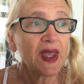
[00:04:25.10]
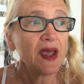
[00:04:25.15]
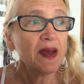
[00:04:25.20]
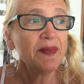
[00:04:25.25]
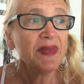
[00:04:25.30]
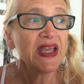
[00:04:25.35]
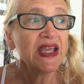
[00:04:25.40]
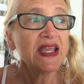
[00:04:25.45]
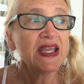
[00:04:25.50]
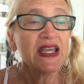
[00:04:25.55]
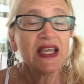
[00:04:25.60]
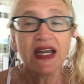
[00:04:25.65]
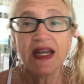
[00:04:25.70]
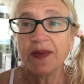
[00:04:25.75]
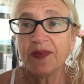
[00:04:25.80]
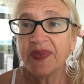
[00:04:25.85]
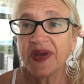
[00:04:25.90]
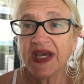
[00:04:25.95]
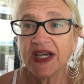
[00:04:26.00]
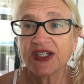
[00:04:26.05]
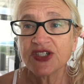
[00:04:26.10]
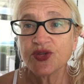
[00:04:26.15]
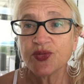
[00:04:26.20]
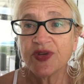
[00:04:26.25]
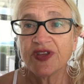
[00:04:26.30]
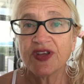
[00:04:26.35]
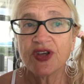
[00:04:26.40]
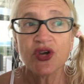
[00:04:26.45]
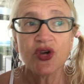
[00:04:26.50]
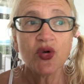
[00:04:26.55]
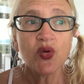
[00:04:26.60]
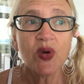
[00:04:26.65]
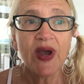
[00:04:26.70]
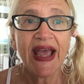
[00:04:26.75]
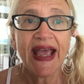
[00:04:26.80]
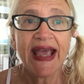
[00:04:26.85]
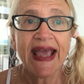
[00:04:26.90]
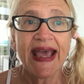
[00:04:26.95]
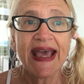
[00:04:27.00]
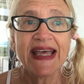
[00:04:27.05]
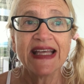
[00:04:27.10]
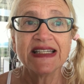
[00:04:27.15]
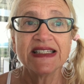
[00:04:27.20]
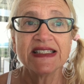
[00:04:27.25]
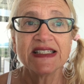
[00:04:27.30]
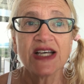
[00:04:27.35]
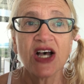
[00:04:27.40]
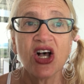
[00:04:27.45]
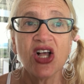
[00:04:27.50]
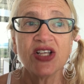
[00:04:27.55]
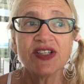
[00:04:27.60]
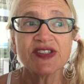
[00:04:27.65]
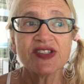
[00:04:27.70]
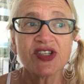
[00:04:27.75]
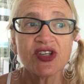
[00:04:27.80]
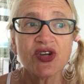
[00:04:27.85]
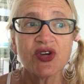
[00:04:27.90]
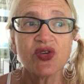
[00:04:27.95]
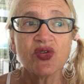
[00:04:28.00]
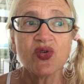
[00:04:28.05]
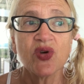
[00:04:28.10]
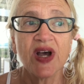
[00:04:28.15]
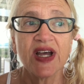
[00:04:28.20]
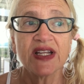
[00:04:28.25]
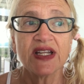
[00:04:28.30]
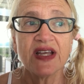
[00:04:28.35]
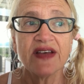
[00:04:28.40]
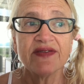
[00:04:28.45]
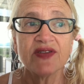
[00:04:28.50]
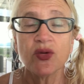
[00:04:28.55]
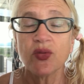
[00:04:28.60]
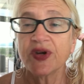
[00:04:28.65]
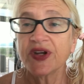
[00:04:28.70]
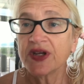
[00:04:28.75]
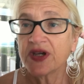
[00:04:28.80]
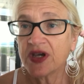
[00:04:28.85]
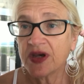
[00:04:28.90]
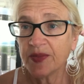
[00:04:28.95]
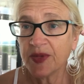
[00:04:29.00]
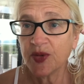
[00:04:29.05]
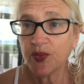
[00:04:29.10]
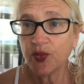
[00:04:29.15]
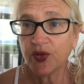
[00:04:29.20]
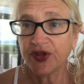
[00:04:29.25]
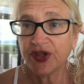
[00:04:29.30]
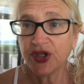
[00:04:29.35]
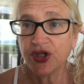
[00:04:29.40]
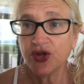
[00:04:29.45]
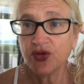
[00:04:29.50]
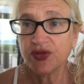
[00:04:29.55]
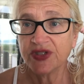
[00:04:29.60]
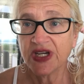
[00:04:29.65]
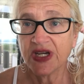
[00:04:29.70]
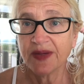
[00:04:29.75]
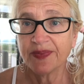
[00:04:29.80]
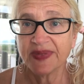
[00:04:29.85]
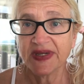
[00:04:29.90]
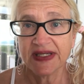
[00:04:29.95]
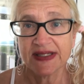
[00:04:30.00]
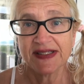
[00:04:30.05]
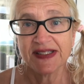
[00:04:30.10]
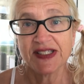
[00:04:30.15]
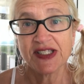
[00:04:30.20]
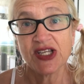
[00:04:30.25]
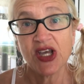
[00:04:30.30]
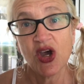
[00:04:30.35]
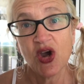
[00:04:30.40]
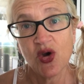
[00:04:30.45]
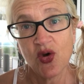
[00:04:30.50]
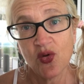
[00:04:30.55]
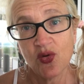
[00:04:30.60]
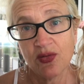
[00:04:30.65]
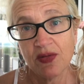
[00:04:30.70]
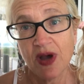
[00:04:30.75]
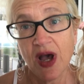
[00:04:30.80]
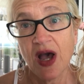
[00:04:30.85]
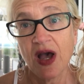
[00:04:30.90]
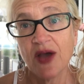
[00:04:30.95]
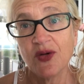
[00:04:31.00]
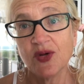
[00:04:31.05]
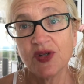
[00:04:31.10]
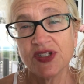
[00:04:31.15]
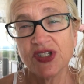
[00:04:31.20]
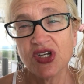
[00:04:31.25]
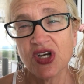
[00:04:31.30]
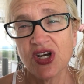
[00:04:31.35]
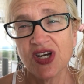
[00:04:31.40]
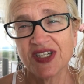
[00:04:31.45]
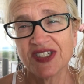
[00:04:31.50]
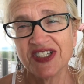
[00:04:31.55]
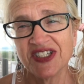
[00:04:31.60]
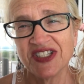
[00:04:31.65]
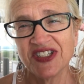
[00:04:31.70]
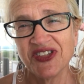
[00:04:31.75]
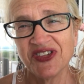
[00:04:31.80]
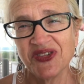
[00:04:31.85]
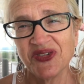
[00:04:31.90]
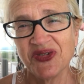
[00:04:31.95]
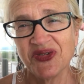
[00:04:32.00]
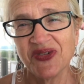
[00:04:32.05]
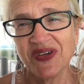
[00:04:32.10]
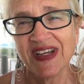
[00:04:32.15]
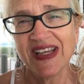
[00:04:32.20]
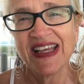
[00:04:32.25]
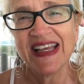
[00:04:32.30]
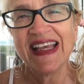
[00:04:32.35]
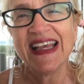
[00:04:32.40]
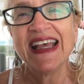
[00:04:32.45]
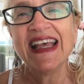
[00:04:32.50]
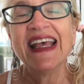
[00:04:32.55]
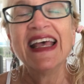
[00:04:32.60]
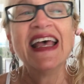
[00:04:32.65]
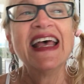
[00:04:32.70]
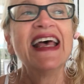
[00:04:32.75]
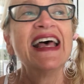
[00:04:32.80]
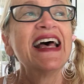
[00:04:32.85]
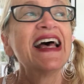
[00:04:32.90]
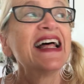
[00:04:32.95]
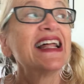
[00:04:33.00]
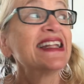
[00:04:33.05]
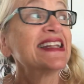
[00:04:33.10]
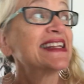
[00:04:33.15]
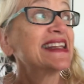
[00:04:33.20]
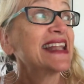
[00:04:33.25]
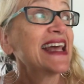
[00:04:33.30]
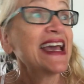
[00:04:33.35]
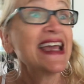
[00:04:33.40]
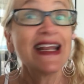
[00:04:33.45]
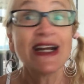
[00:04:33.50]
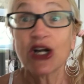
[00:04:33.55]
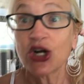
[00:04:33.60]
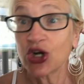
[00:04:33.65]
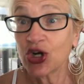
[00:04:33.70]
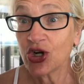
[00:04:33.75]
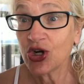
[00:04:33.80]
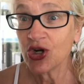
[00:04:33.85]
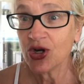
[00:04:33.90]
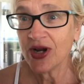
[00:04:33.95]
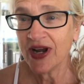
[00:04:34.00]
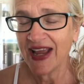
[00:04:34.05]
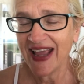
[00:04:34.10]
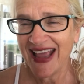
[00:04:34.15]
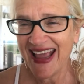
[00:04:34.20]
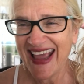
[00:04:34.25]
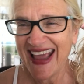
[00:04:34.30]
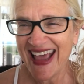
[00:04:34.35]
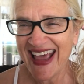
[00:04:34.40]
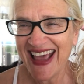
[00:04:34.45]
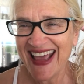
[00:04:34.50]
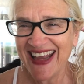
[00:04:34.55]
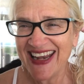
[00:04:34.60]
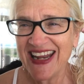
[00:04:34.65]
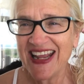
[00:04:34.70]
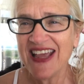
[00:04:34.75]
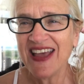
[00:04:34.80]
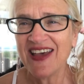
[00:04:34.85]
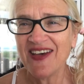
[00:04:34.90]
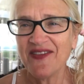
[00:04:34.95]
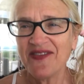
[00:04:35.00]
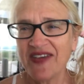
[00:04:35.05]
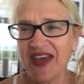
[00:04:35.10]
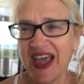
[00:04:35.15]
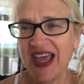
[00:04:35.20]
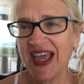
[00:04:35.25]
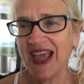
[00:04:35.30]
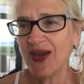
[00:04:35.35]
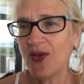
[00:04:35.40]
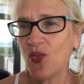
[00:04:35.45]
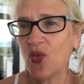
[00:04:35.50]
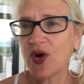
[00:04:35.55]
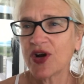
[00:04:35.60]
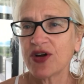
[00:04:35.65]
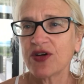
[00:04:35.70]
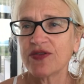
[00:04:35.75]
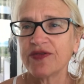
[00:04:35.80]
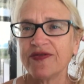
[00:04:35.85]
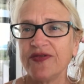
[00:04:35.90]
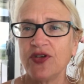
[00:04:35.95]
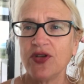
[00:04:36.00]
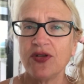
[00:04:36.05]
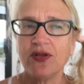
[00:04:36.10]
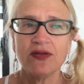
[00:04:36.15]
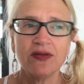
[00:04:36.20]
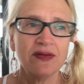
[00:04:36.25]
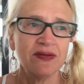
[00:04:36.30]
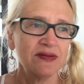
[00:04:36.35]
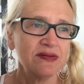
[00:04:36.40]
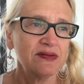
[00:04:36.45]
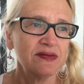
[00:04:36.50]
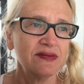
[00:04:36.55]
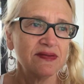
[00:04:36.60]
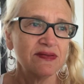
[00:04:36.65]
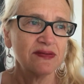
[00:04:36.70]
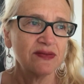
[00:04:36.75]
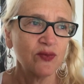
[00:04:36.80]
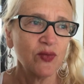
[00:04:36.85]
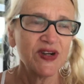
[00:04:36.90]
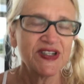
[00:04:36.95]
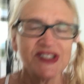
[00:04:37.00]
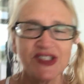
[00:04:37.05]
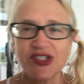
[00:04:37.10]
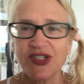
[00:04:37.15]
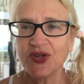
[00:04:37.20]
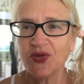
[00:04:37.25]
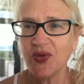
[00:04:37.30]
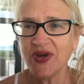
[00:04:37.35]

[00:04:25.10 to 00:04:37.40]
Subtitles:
making an impact with you. And also, I love it when you come up with new topics. So I will talk to you later, and have a wonderful rest of your